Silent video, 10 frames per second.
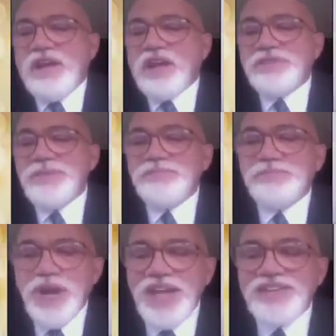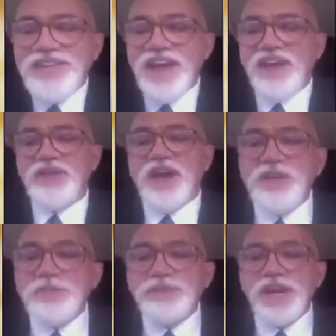ultimate breakdown, utter
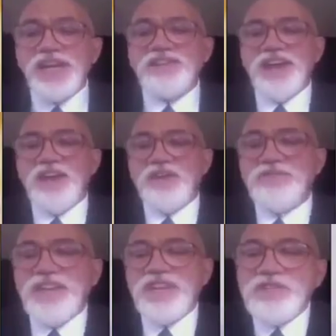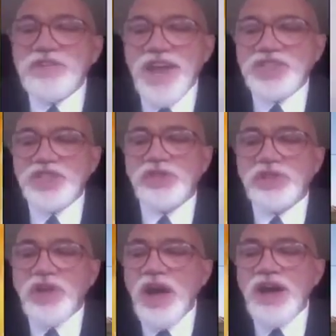breakdown of international law,